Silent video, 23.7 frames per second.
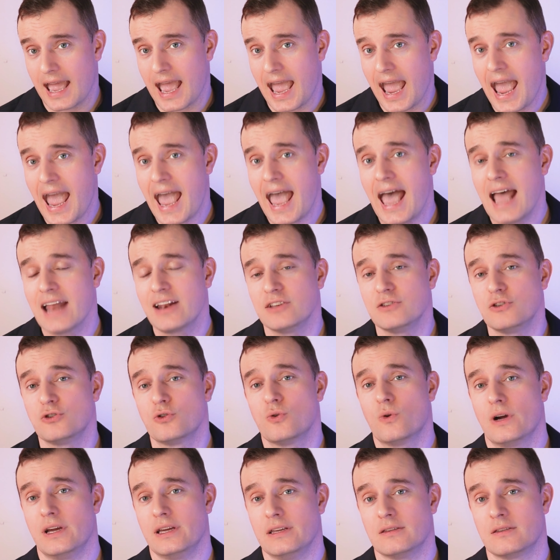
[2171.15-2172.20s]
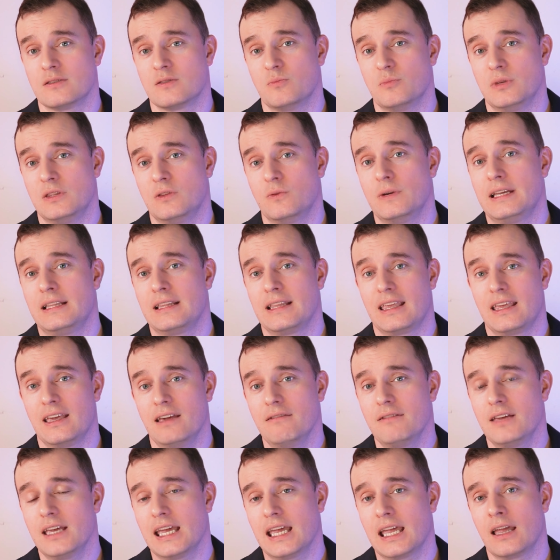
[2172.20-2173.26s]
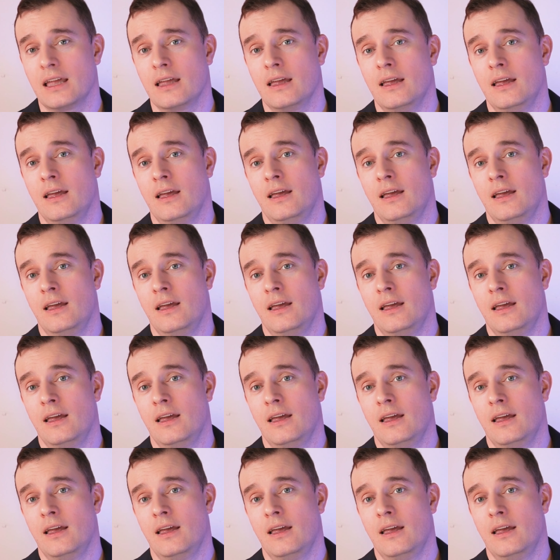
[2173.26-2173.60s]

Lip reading: had a choice between giving